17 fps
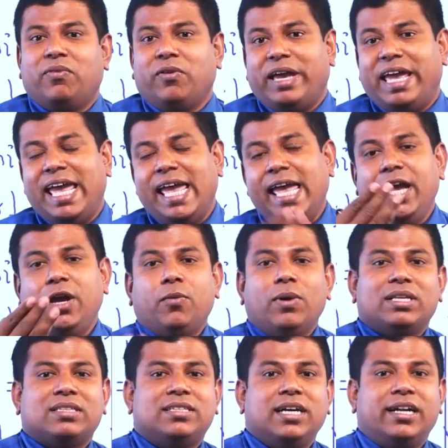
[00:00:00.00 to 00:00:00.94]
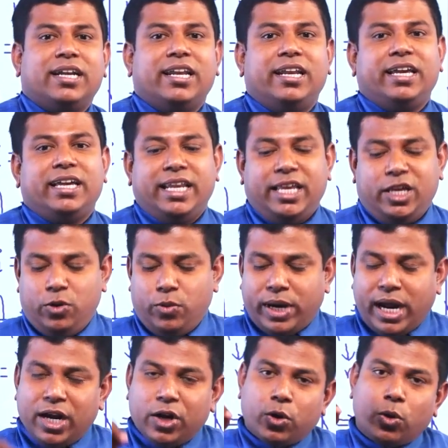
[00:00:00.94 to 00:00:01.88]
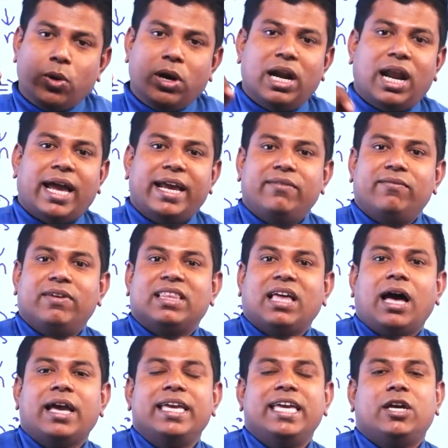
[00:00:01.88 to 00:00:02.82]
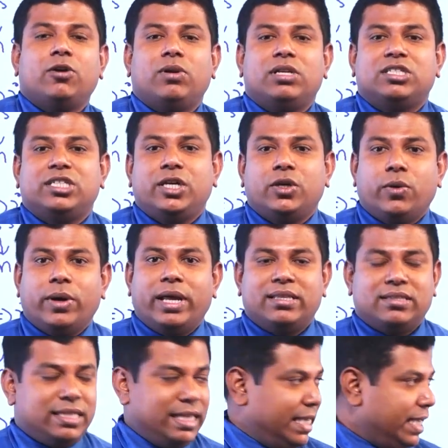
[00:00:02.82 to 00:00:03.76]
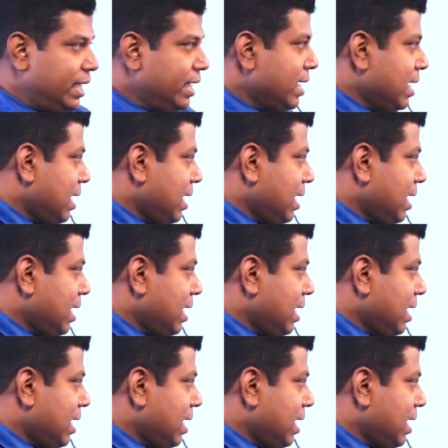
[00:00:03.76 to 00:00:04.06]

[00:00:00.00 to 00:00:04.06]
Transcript: For A equals 30 degree, you can draw a line with I equals 0 and C